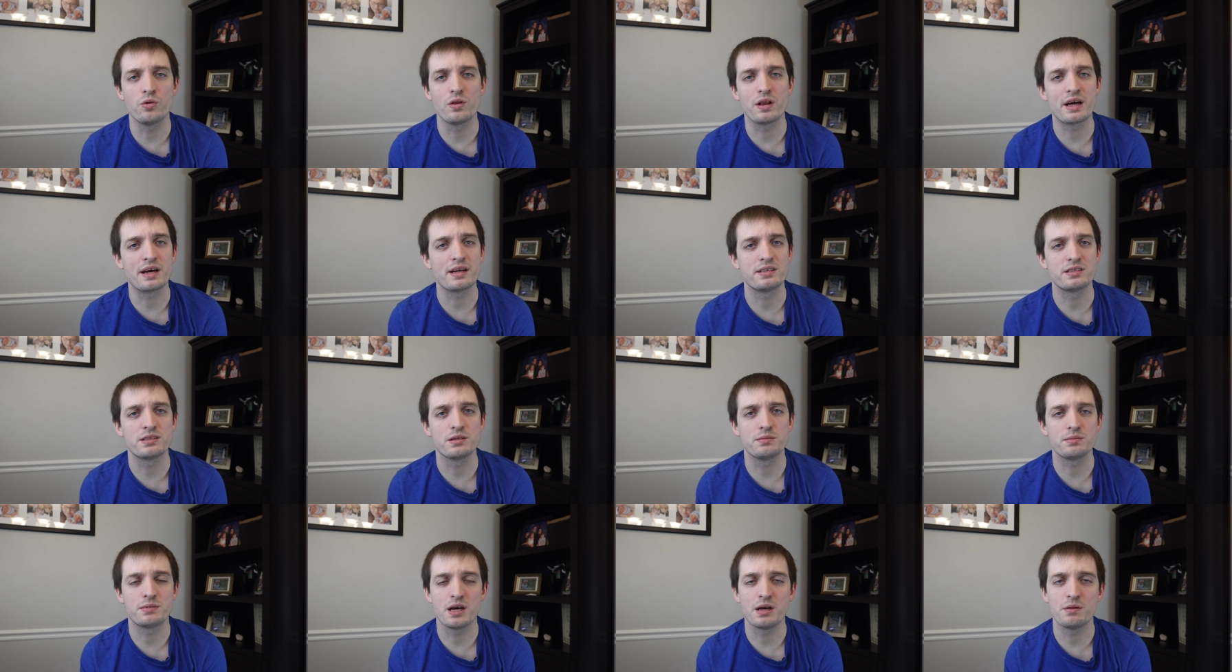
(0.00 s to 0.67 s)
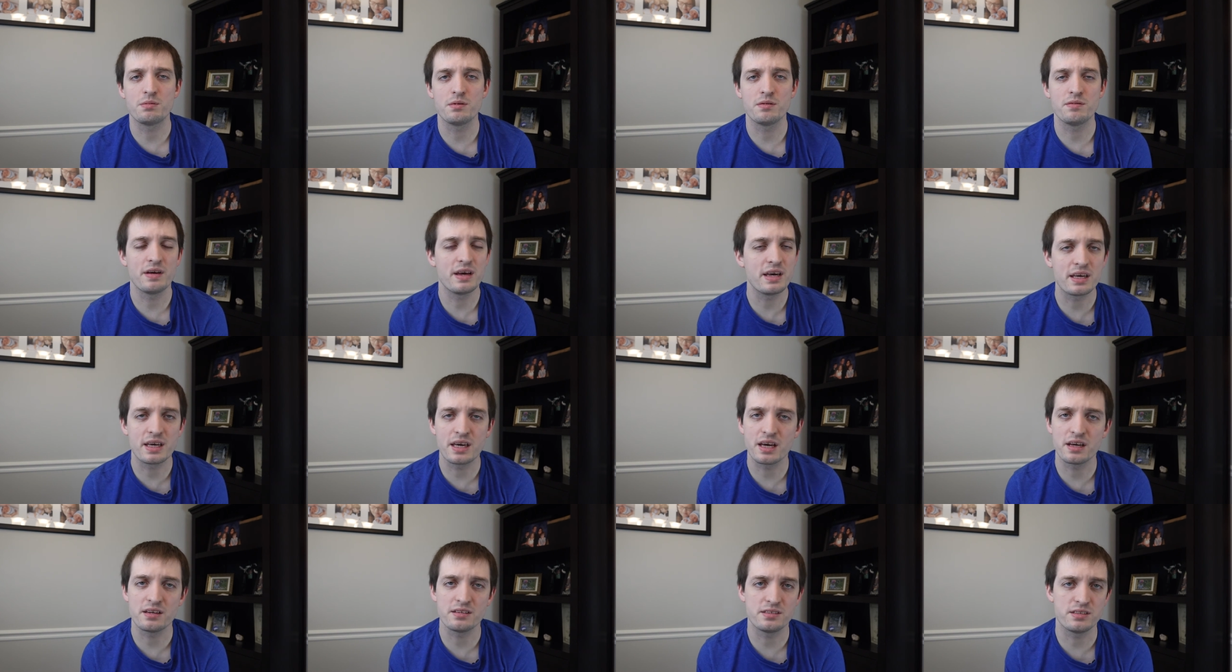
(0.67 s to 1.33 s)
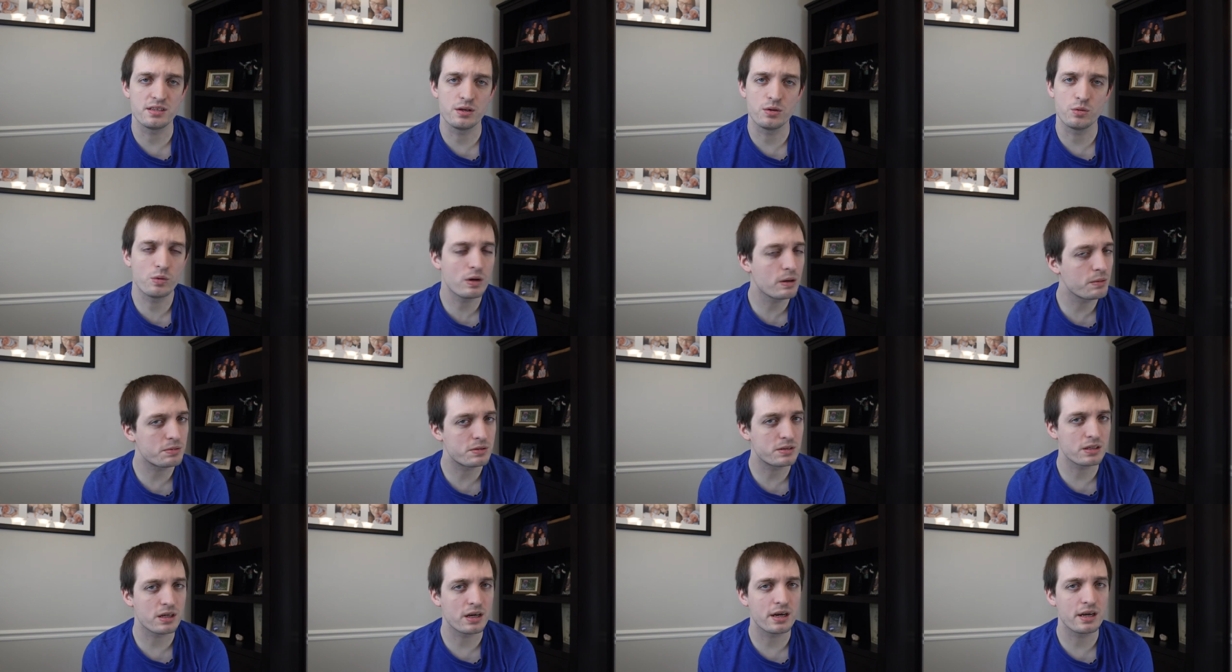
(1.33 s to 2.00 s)
like some type of A K C
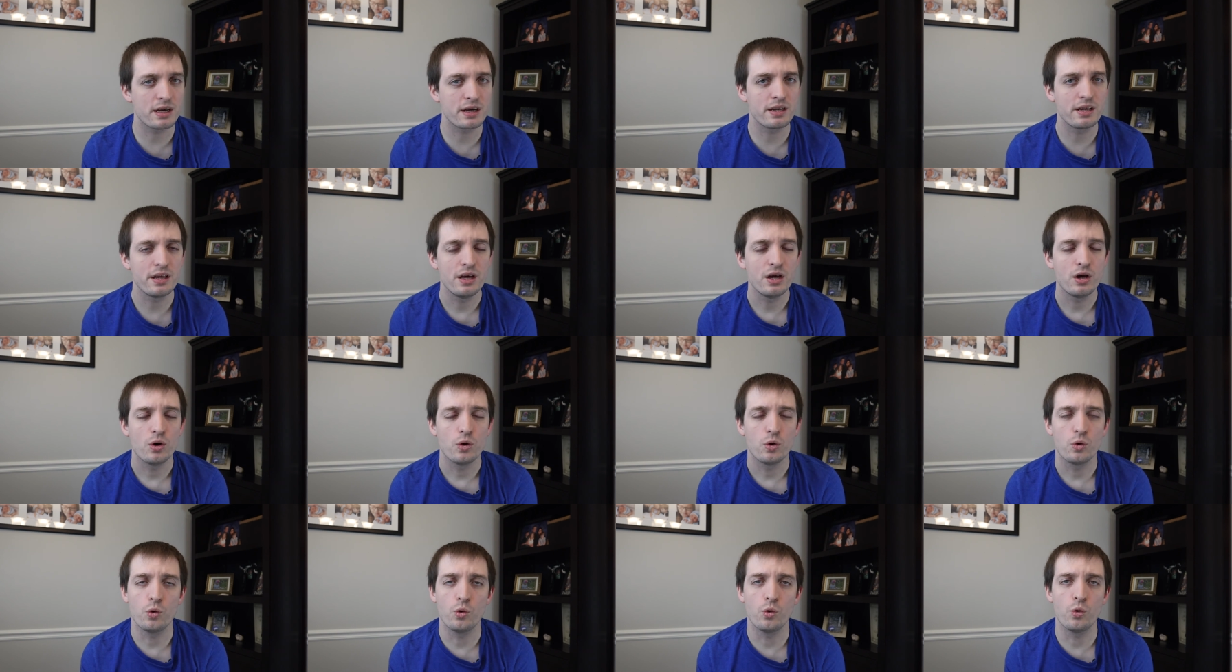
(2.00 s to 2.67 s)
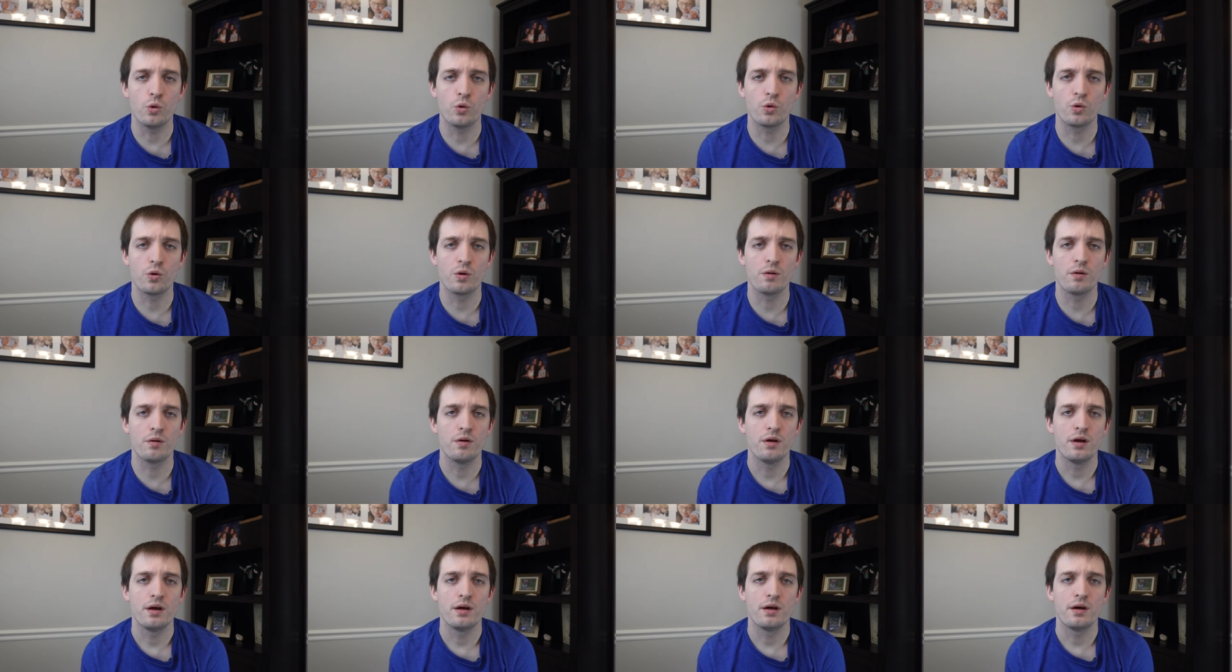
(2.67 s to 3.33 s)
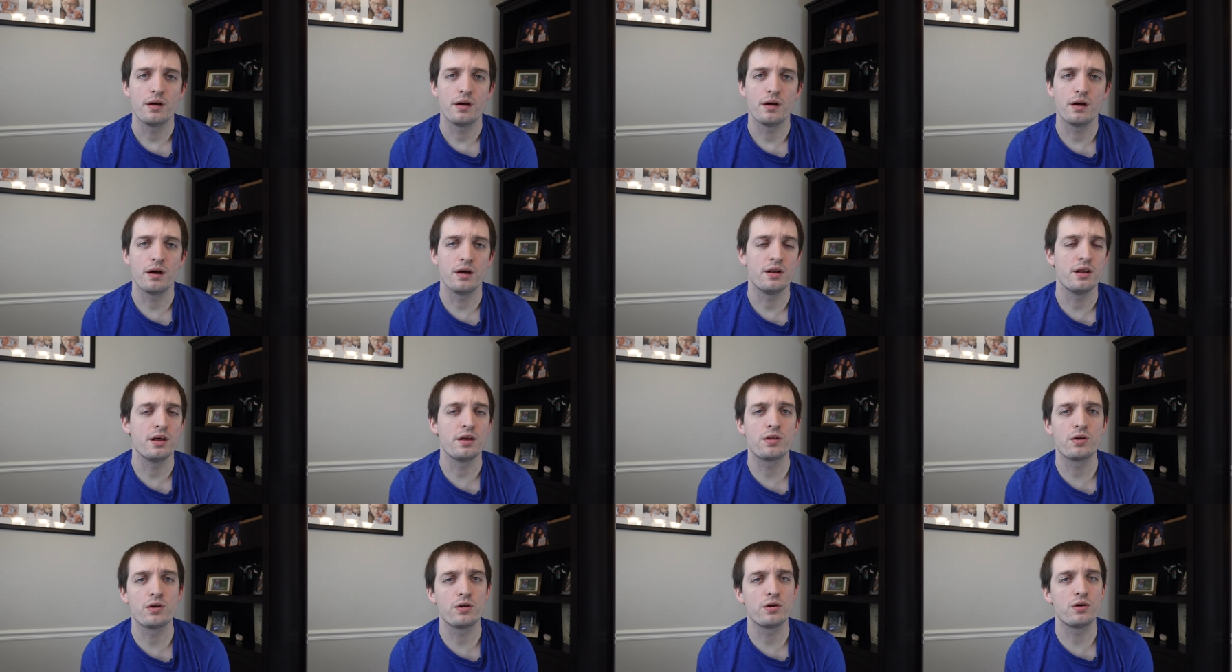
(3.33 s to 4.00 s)
website or uh,
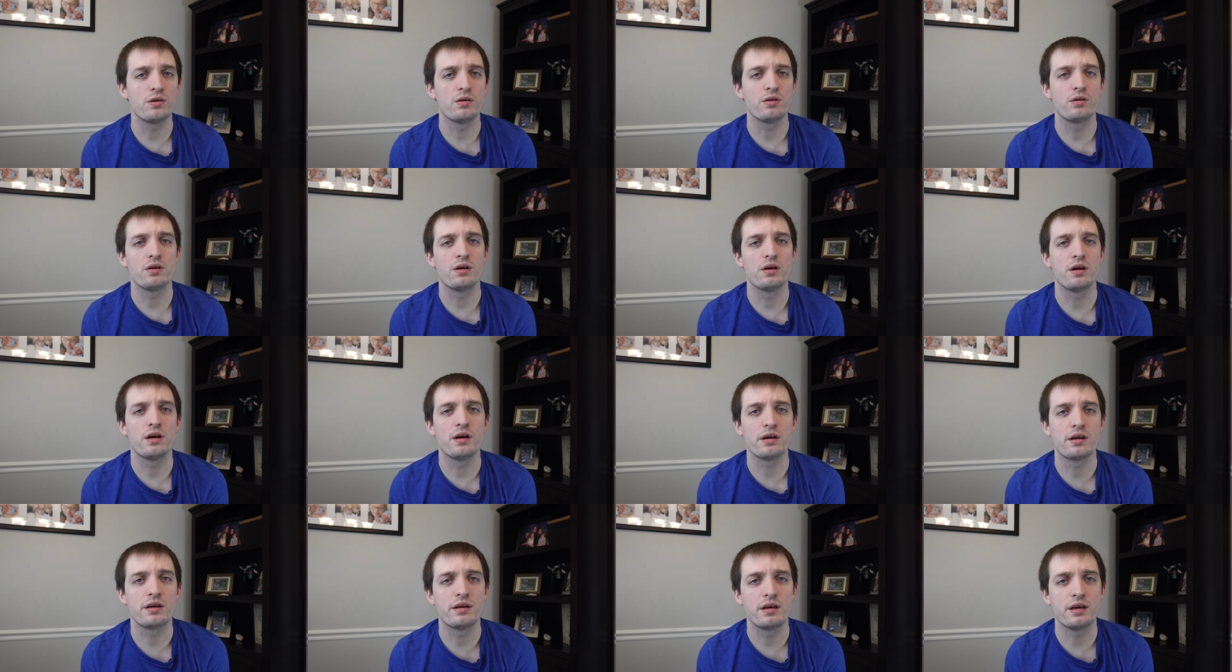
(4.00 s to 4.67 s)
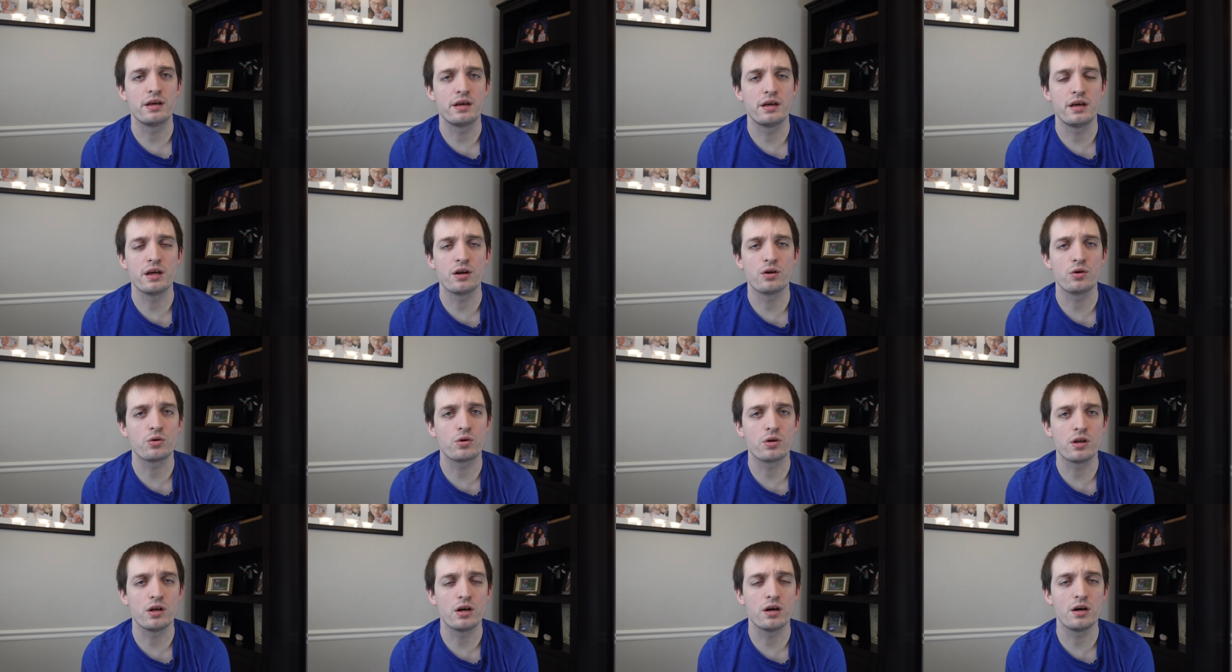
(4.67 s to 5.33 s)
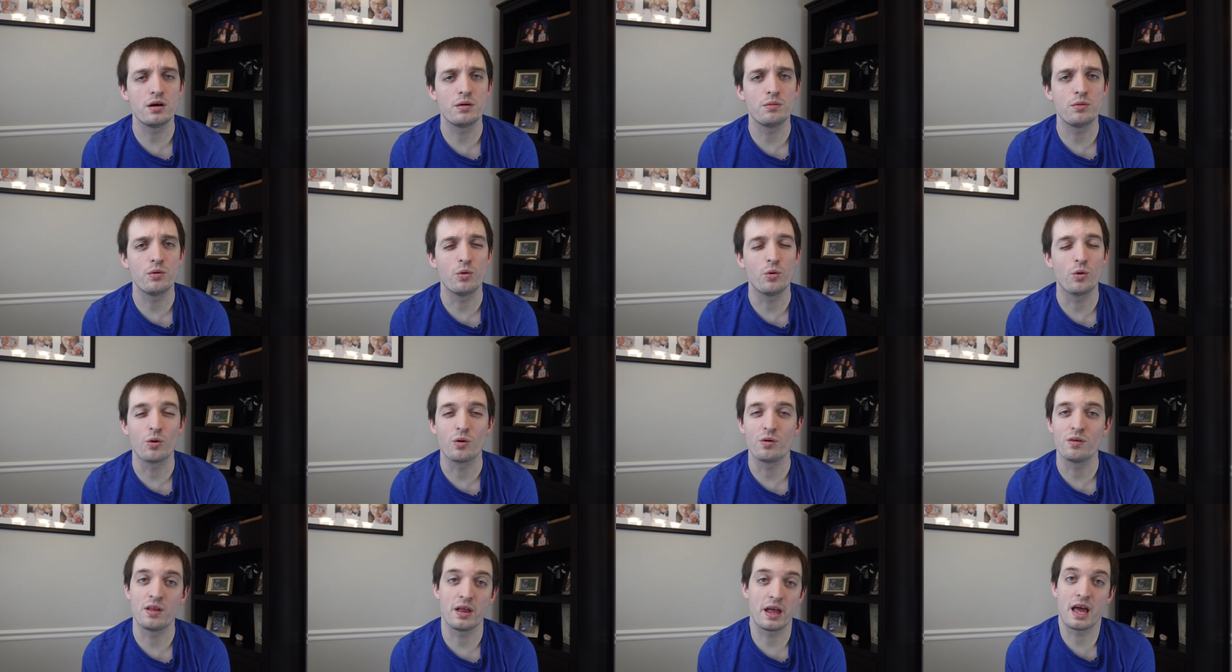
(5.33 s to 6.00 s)
another uh, kennel club,
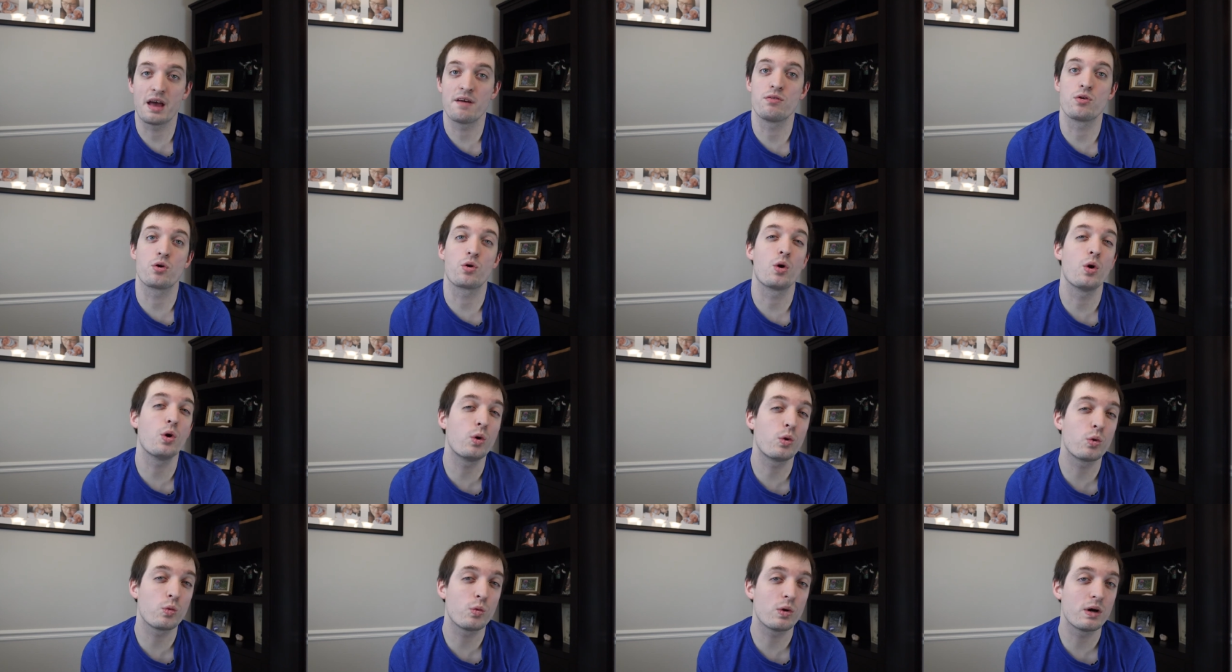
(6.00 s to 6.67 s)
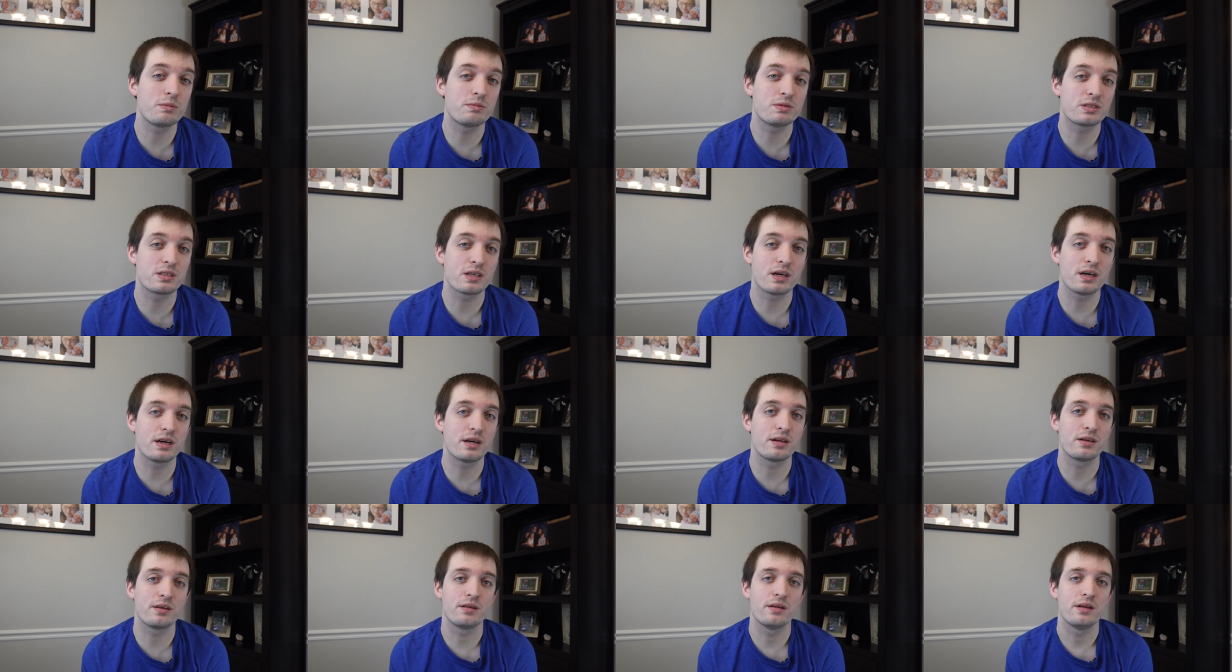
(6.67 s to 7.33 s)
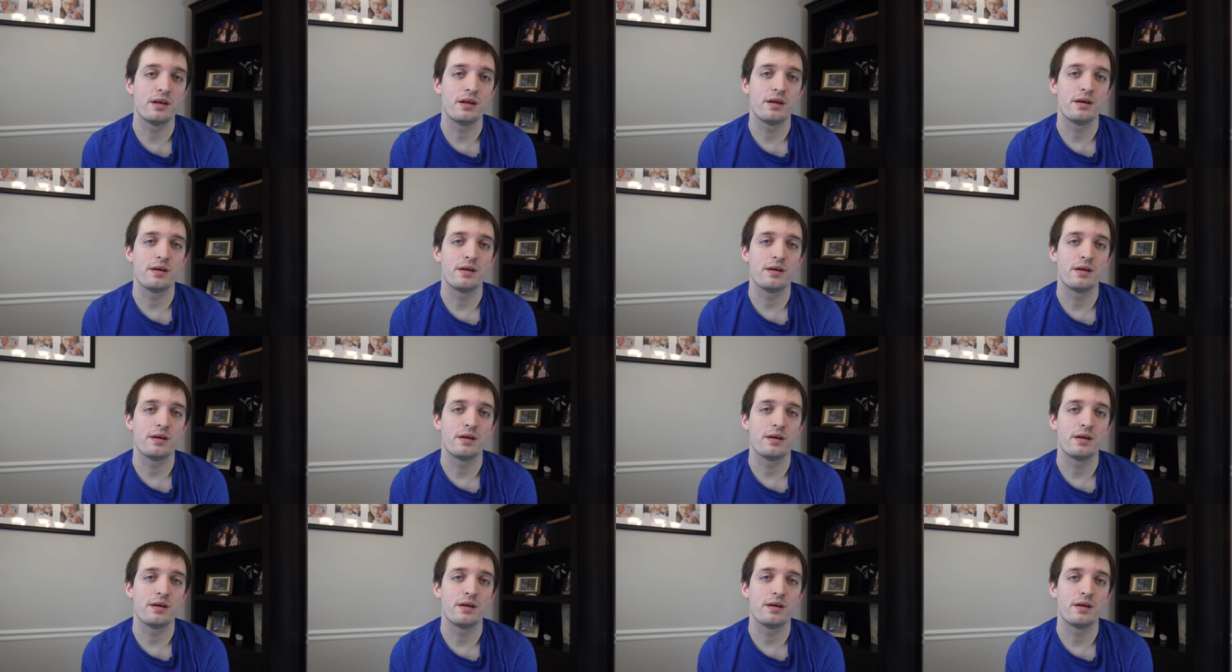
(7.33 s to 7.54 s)
or they have their own website.